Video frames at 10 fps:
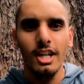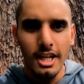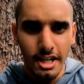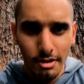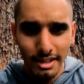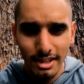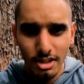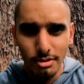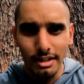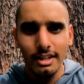I know I can
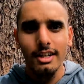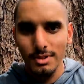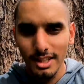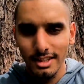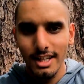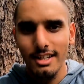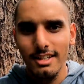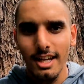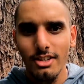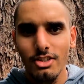do it. I'm setting that
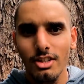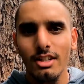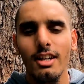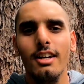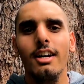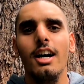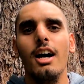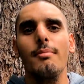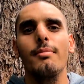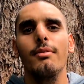intention.
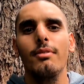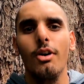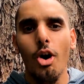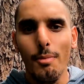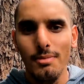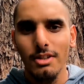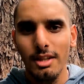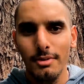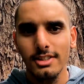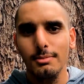I'm open to
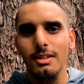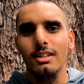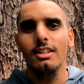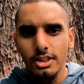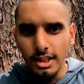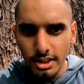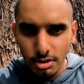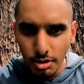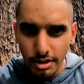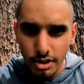that possibility. So let's
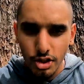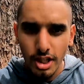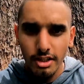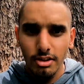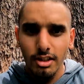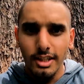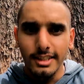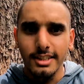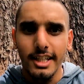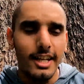grow this channel.
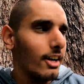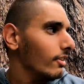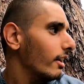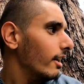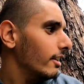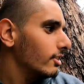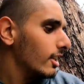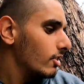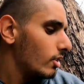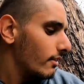Let's get out there. Let's
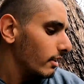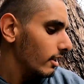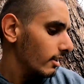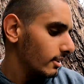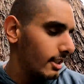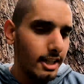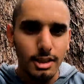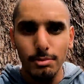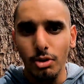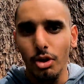get traveling. Let's get
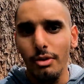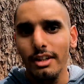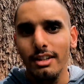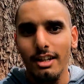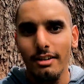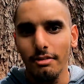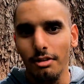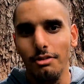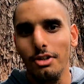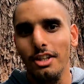exploring. I've got
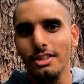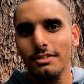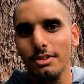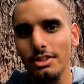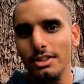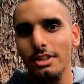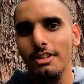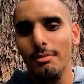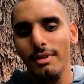a few things, of course, to do in the